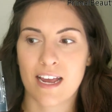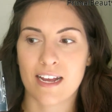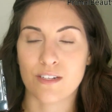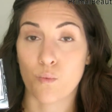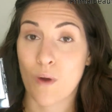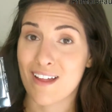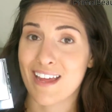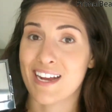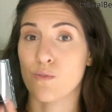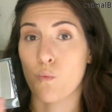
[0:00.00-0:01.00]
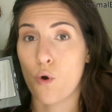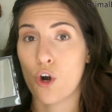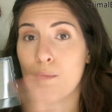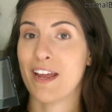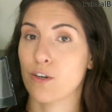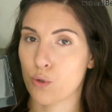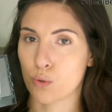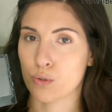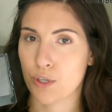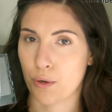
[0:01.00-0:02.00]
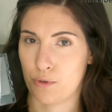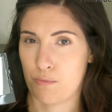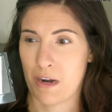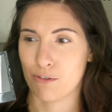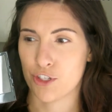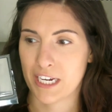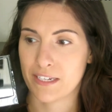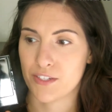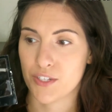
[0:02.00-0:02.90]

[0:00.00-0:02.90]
as well as warm and cool toned brown shades.